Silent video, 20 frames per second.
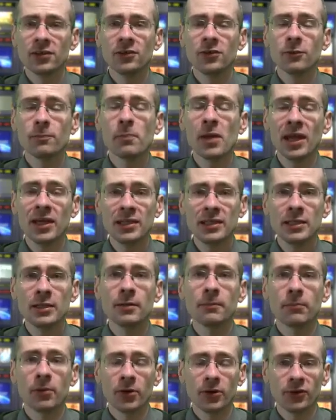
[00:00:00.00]
into petty
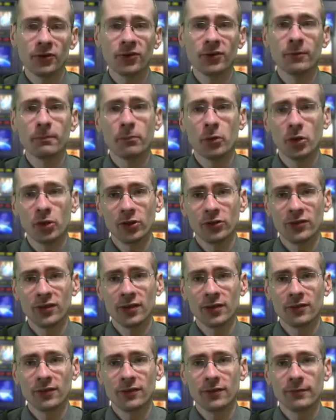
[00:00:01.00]
partisan
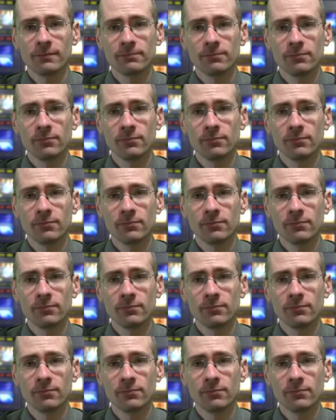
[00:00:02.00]
politics.